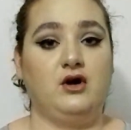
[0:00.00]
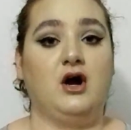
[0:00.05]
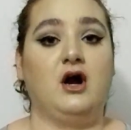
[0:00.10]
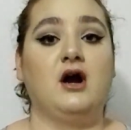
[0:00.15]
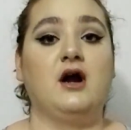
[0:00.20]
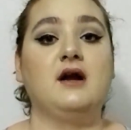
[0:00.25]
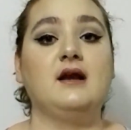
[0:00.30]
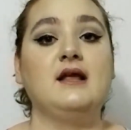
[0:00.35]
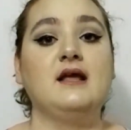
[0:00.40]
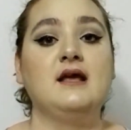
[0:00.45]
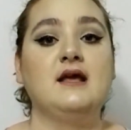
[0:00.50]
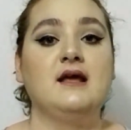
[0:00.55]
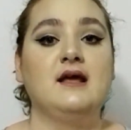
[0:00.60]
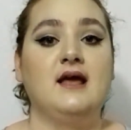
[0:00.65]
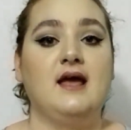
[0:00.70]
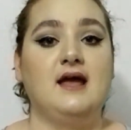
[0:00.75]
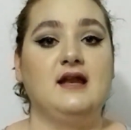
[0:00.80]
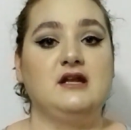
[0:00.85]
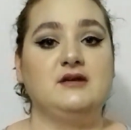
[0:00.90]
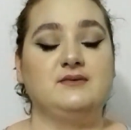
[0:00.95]
card,
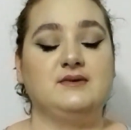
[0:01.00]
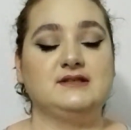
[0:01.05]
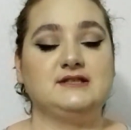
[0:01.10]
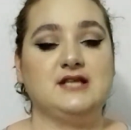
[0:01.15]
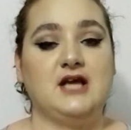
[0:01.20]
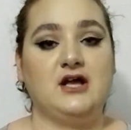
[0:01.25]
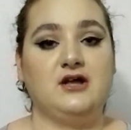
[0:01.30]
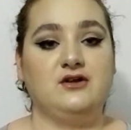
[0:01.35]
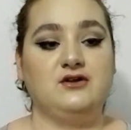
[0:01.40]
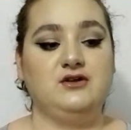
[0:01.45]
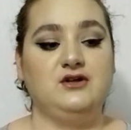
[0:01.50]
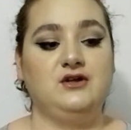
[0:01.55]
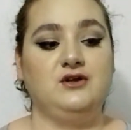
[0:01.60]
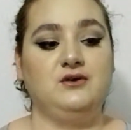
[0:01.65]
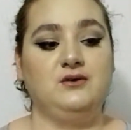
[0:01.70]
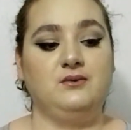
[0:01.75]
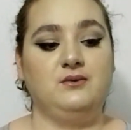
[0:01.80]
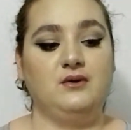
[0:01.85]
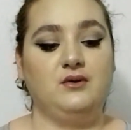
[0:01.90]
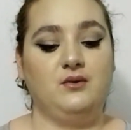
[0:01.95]
and it will tell
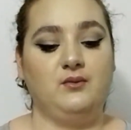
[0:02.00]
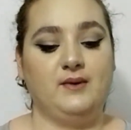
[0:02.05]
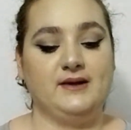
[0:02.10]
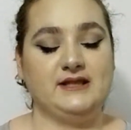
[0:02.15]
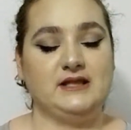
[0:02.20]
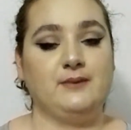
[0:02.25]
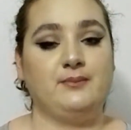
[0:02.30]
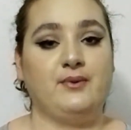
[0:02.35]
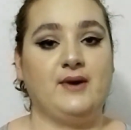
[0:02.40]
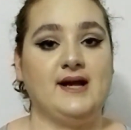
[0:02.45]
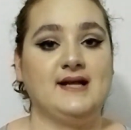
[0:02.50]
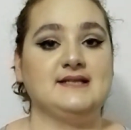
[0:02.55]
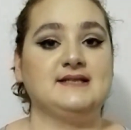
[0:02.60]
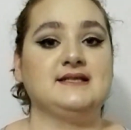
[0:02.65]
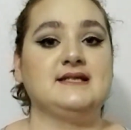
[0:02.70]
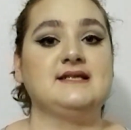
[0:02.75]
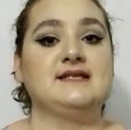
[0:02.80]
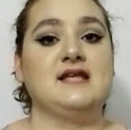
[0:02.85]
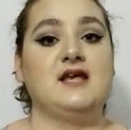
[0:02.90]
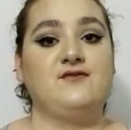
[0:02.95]
you what the price
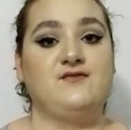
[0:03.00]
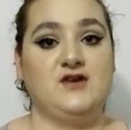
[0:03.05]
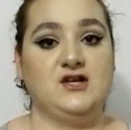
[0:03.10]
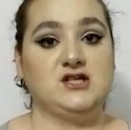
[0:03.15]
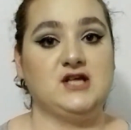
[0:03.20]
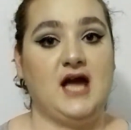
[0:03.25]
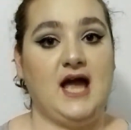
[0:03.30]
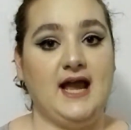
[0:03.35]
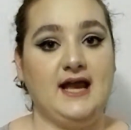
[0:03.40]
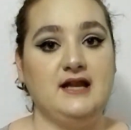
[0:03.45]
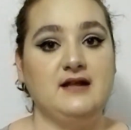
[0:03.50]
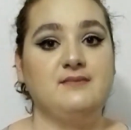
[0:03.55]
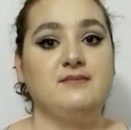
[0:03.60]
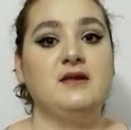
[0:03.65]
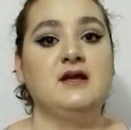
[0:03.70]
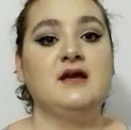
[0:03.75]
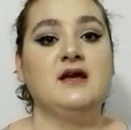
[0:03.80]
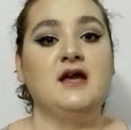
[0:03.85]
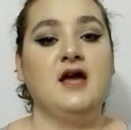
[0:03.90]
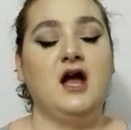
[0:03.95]
is of each item,
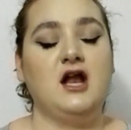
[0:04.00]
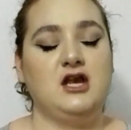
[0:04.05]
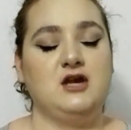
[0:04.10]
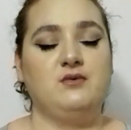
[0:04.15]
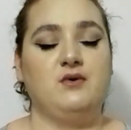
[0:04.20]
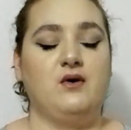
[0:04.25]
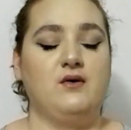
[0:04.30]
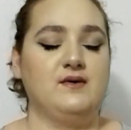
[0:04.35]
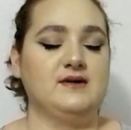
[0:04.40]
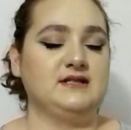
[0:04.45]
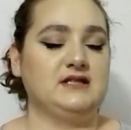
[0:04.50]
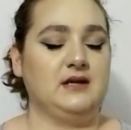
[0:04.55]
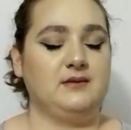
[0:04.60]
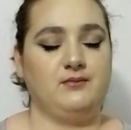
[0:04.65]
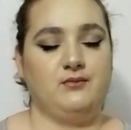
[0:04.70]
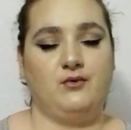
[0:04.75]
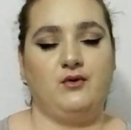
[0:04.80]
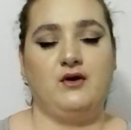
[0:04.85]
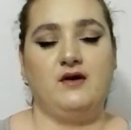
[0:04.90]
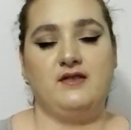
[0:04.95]
and you will always get
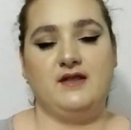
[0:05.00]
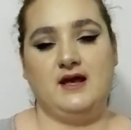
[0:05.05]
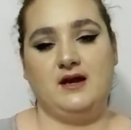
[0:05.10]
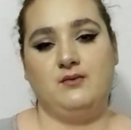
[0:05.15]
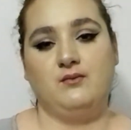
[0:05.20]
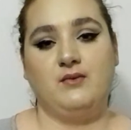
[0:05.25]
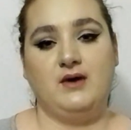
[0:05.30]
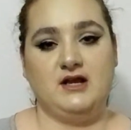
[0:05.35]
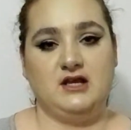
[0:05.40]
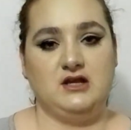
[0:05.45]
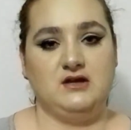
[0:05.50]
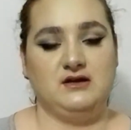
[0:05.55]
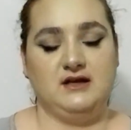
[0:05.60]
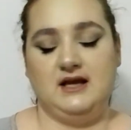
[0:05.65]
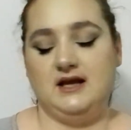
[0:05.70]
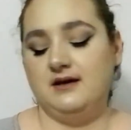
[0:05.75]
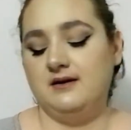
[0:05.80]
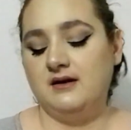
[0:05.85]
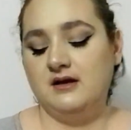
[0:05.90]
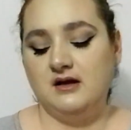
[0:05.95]
more than what you
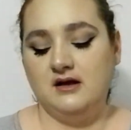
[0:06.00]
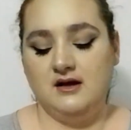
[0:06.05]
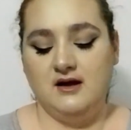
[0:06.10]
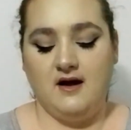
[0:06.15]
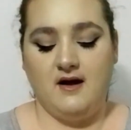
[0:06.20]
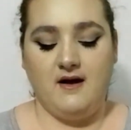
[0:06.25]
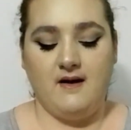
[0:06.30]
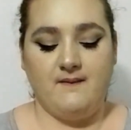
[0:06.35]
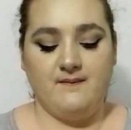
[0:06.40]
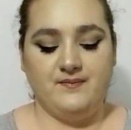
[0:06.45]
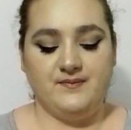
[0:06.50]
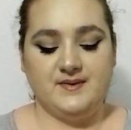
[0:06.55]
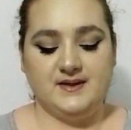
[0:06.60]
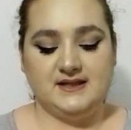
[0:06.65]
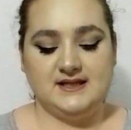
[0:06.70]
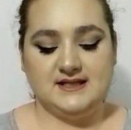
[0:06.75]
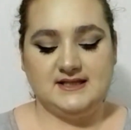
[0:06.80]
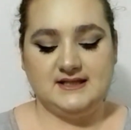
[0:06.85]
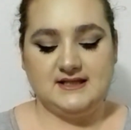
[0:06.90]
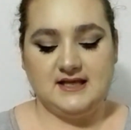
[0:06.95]
need.
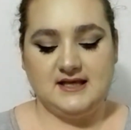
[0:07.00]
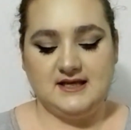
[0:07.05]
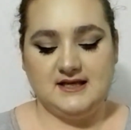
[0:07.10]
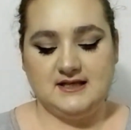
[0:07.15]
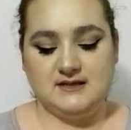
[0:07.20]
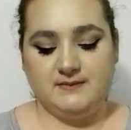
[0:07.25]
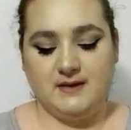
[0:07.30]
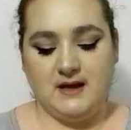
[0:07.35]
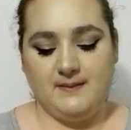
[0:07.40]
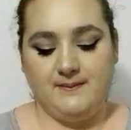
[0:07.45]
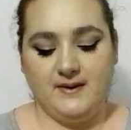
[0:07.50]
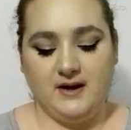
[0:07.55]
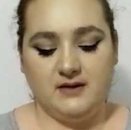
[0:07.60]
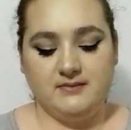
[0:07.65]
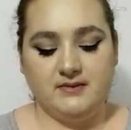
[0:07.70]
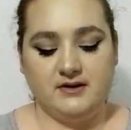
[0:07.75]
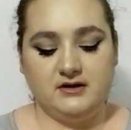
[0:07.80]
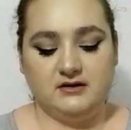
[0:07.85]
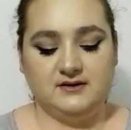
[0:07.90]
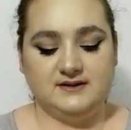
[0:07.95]
But this is by Bare
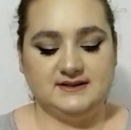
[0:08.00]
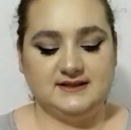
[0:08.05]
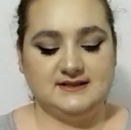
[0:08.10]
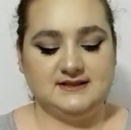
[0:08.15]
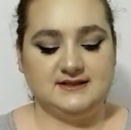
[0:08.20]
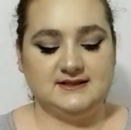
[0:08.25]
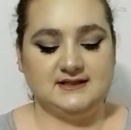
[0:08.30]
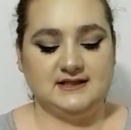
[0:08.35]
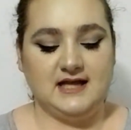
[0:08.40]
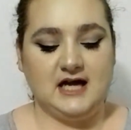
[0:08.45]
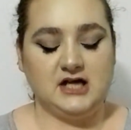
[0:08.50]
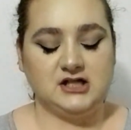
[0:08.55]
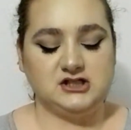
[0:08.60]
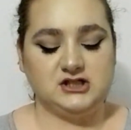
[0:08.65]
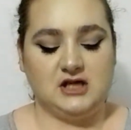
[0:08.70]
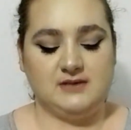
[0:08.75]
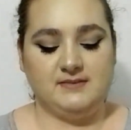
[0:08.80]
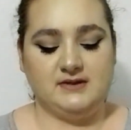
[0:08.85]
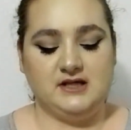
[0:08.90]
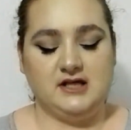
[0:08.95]
Minerals. This is Lash
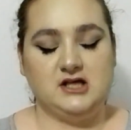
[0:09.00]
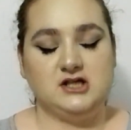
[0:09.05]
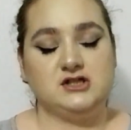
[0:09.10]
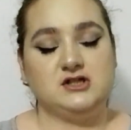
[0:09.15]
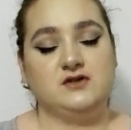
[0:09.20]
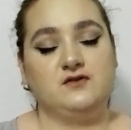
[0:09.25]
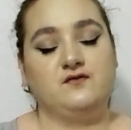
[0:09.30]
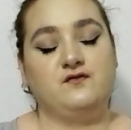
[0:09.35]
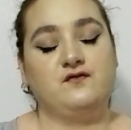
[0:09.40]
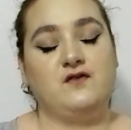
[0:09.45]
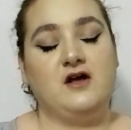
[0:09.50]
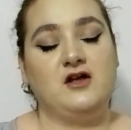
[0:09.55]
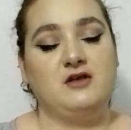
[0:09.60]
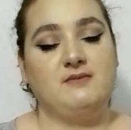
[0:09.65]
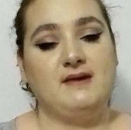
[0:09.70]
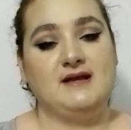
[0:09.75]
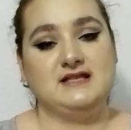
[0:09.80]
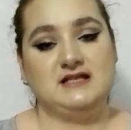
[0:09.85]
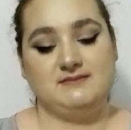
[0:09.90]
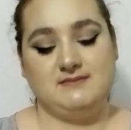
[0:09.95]
Domination
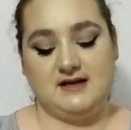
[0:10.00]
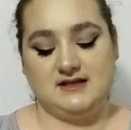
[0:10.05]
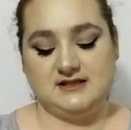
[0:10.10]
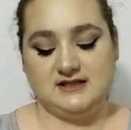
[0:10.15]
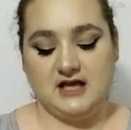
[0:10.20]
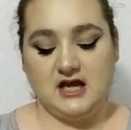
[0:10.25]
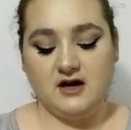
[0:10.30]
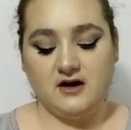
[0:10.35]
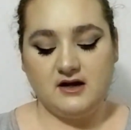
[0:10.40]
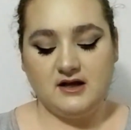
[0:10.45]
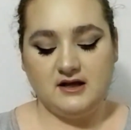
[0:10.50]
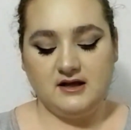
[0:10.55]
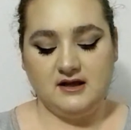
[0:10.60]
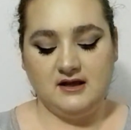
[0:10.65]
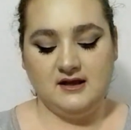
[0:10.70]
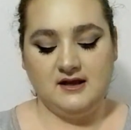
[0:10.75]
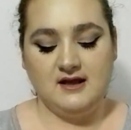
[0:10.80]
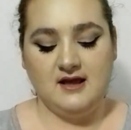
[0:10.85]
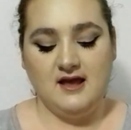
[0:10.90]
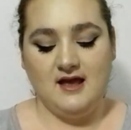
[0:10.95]
Volumizing Mascara.
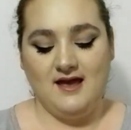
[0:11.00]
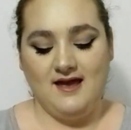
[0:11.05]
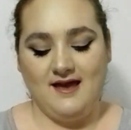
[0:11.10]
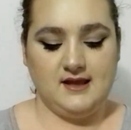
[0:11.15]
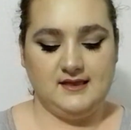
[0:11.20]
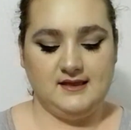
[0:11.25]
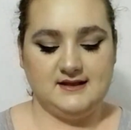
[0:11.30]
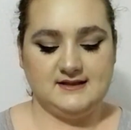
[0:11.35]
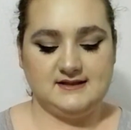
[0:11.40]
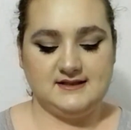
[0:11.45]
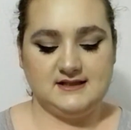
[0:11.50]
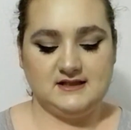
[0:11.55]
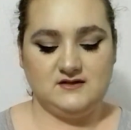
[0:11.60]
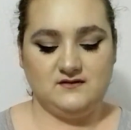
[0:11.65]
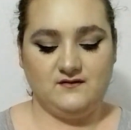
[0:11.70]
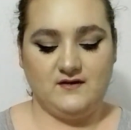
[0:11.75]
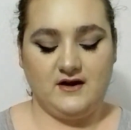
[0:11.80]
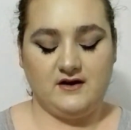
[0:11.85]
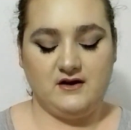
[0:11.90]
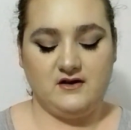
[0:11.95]
This is
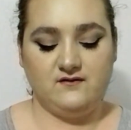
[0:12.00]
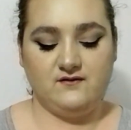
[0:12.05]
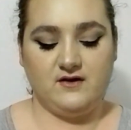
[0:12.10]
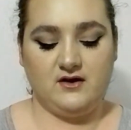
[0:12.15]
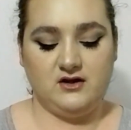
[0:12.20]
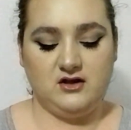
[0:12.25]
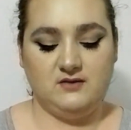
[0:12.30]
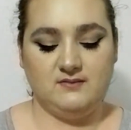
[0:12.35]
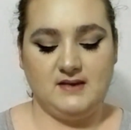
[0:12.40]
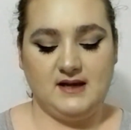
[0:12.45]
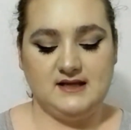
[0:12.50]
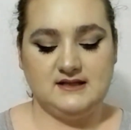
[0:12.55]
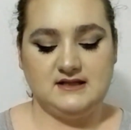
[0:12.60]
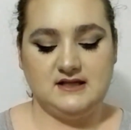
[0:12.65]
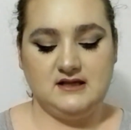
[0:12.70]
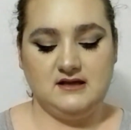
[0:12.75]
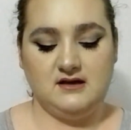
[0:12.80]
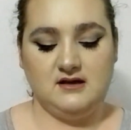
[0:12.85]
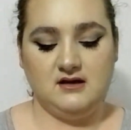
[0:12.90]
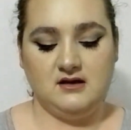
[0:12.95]
very
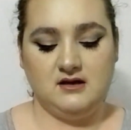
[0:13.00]
volumizing.